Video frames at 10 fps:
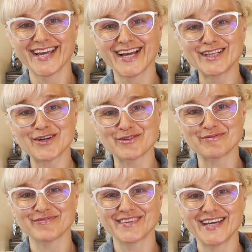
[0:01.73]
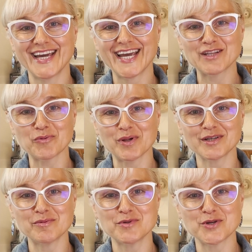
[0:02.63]
Hello, and
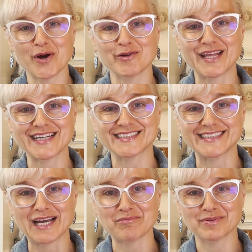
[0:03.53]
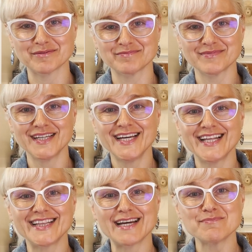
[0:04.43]
welcome to our next NAP.
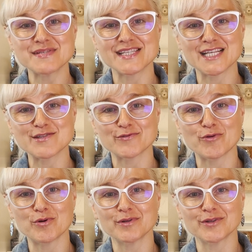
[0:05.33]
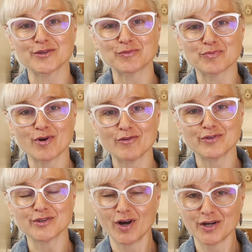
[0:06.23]
NAP stands for Nonprofit
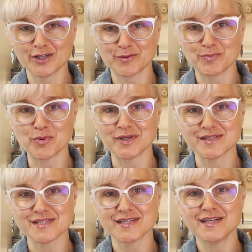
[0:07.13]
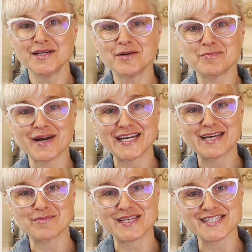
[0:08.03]
Auditor Points. My
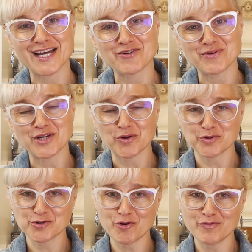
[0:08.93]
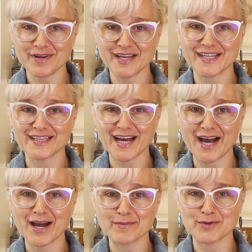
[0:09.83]
name is Irina Ryzhkova, and
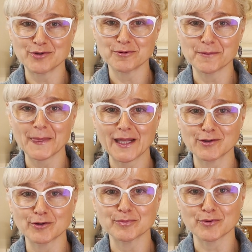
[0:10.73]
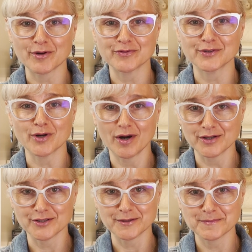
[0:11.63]
I'm your nonprofit auditor.